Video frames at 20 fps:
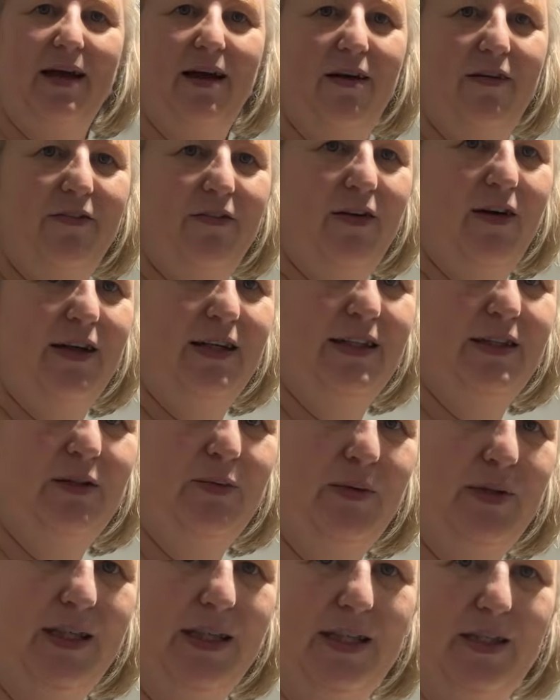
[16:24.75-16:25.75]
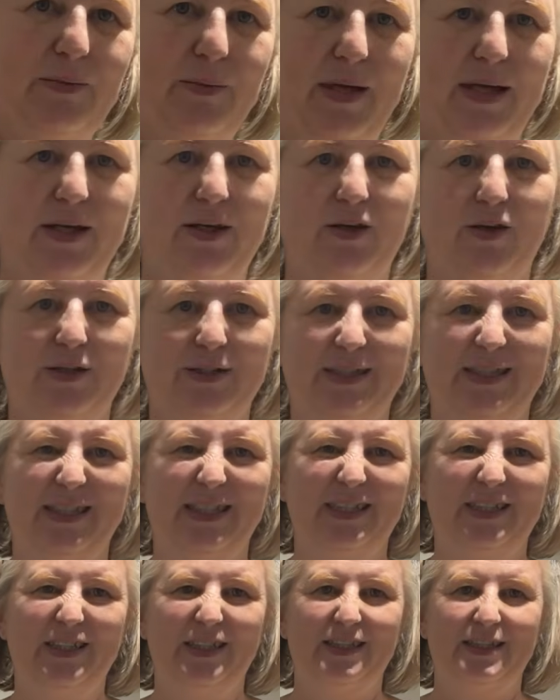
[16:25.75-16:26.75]
I find with this weight cotton
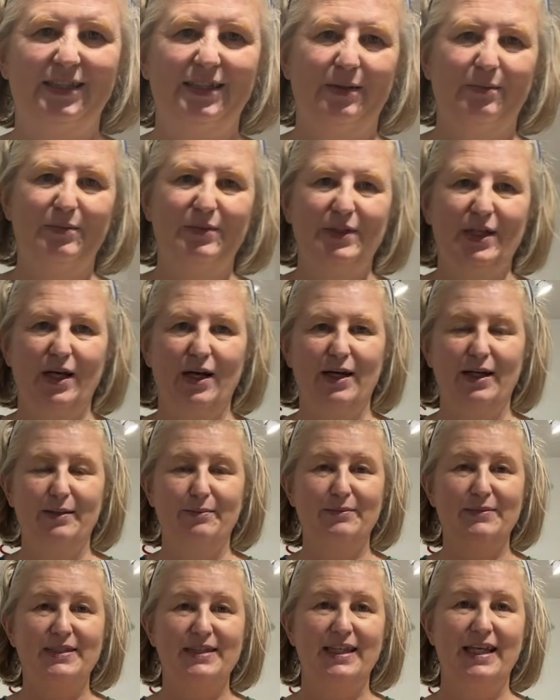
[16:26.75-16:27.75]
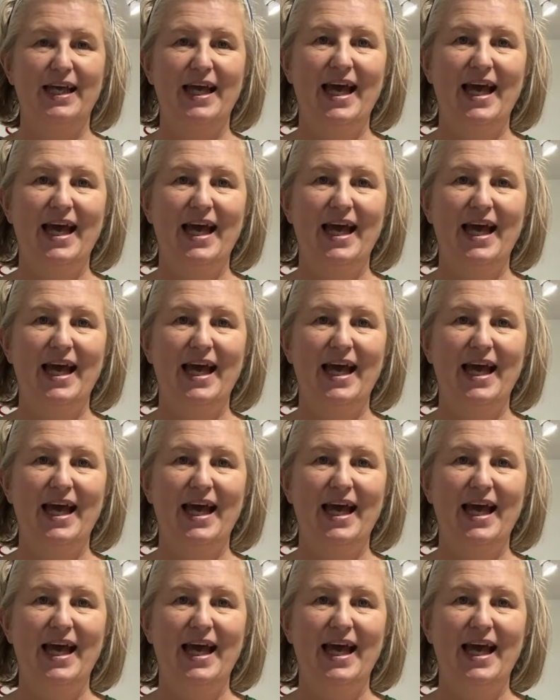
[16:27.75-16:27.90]
it does sometimes.